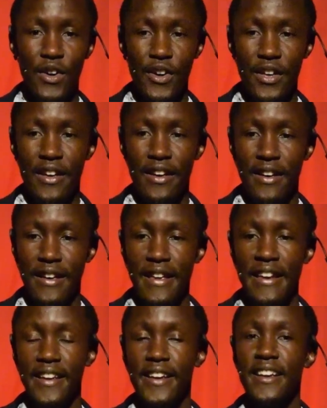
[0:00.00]

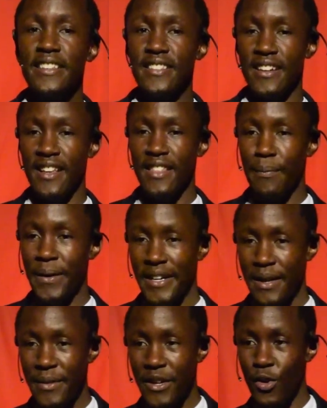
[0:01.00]
in case another
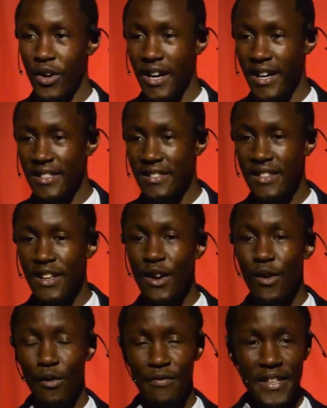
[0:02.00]
pandemic occurs
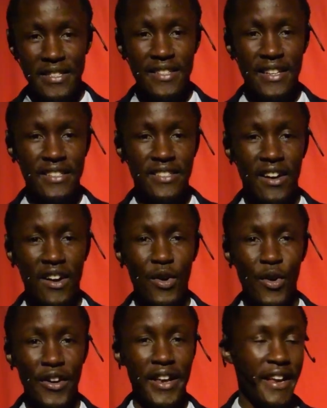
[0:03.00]
of this nature
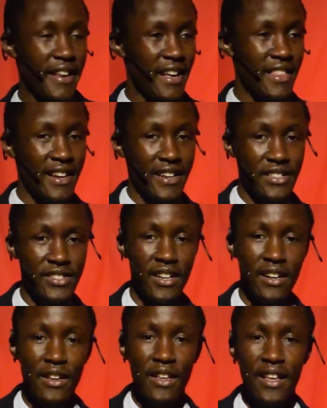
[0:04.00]
or any other nature,
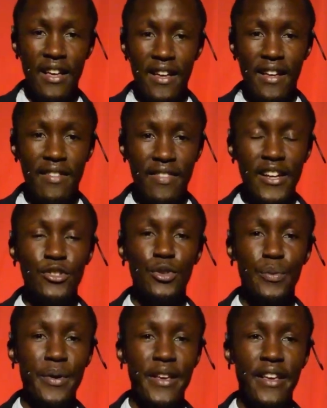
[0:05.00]
there
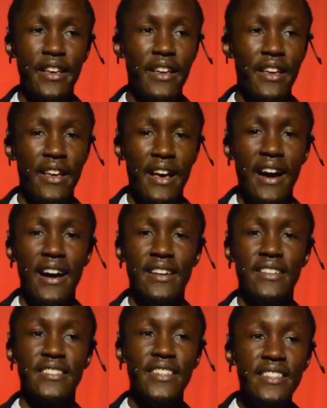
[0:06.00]
should be a
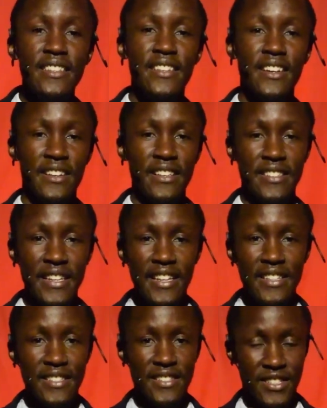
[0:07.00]

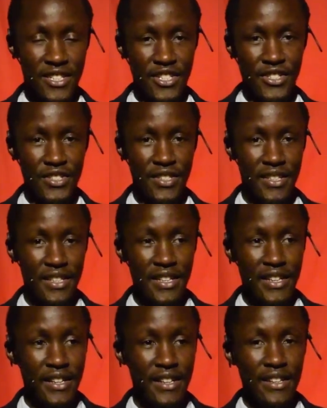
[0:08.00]
resilience strategy,
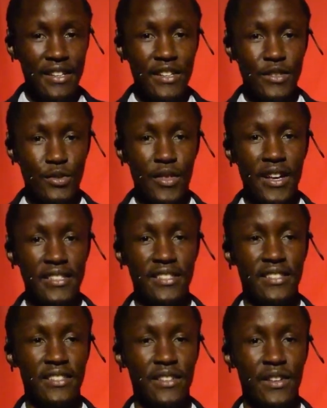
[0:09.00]
so that